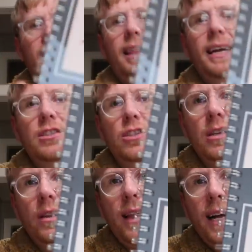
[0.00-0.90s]
That's just,
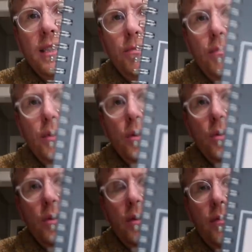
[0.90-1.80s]
that's
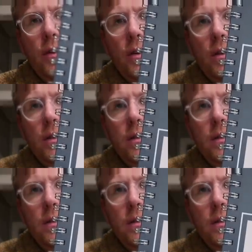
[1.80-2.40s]
beautiful.